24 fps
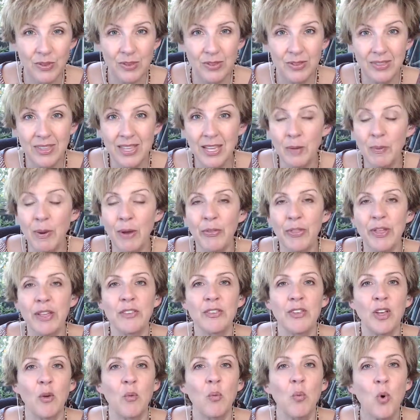think about things
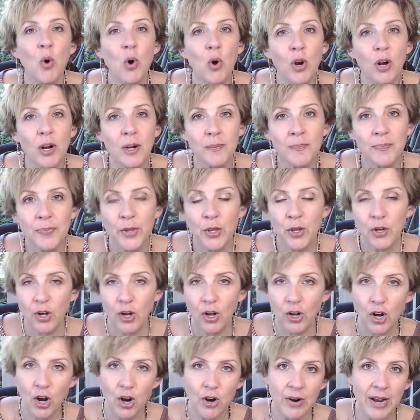like war, a
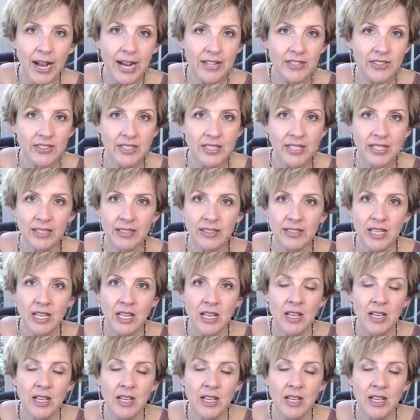car accident,